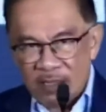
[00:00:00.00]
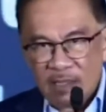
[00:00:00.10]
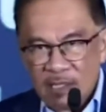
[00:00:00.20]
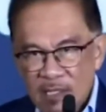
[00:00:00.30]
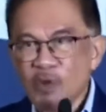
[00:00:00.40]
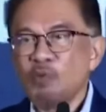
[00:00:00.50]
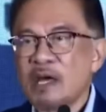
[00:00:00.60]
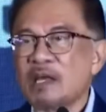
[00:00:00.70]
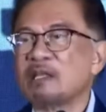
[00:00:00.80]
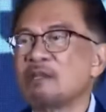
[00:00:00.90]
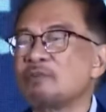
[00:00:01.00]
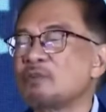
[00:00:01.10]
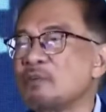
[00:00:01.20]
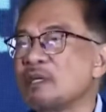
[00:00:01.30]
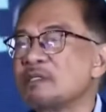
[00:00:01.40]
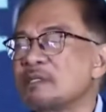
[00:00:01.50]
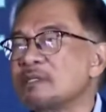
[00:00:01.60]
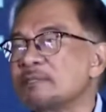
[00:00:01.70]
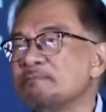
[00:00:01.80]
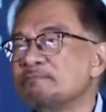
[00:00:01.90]
this new narrative to
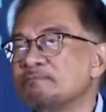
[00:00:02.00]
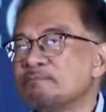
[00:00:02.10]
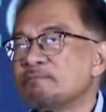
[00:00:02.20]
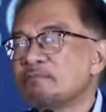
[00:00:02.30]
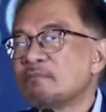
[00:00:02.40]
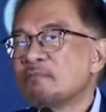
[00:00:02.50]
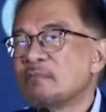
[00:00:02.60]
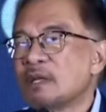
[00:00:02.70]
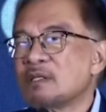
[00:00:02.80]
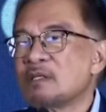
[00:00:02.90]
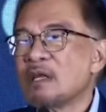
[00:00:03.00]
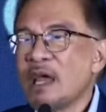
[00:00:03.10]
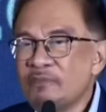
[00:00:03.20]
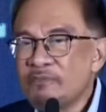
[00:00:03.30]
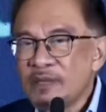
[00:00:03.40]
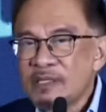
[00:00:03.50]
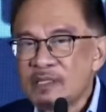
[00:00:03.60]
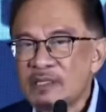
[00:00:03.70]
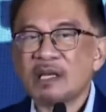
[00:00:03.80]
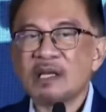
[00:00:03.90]
Malaysia, that every
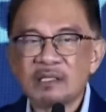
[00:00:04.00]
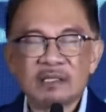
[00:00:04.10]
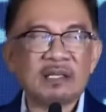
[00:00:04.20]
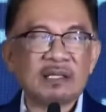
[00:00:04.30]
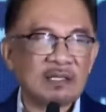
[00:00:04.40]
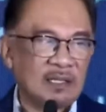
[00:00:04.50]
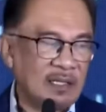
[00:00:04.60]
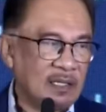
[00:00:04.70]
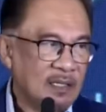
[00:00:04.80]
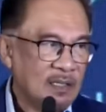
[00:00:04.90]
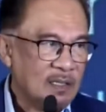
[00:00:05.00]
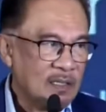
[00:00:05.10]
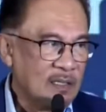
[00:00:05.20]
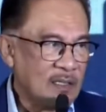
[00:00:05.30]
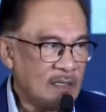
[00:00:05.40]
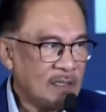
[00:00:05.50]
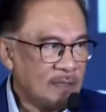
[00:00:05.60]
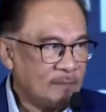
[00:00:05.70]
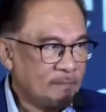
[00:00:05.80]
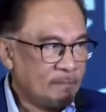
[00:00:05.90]
single citizen
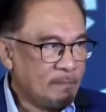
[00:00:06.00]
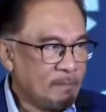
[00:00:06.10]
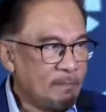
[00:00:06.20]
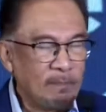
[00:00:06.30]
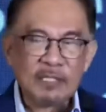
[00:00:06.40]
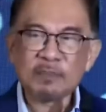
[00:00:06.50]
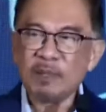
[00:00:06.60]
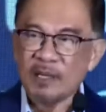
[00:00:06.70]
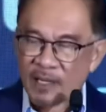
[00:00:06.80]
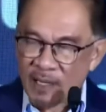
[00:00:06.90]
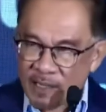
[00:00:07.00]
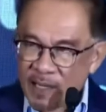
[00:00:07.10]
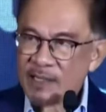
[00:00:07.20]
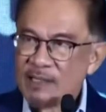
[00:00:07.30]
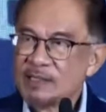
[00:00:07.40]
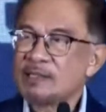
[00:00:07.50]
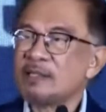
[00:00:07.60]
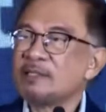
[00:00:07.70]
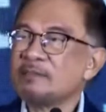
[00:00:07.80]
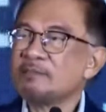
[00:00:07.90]
must be recognized,
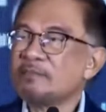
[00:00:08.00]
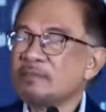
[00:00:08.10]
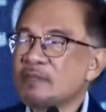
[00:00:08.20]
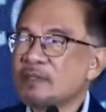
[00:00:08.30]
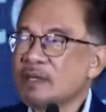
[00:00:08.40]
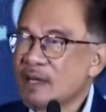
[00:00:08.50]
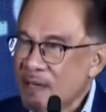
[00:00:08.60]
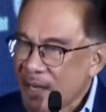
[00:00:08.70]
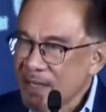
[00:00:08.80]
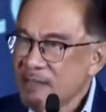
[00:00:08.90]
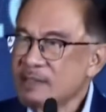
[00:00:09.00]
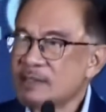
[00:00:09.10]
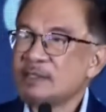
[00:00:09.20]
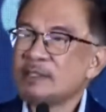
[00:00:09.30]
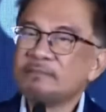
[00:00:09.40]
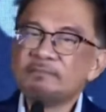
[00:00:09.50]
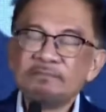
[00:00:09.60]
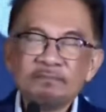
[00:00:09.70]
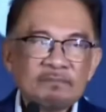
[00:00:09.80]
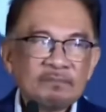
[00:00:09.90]
their rights,
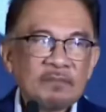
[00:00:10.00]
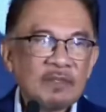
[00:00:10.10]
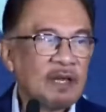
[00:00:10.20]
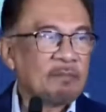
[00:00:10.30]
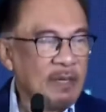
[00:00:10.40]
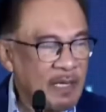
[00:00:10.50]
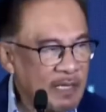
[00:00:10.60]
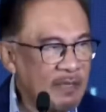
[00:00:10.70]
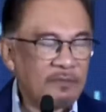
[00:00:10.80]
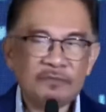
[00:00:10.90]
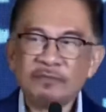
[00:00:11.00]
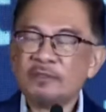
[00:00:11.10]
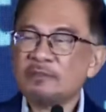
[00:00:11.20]
their belief,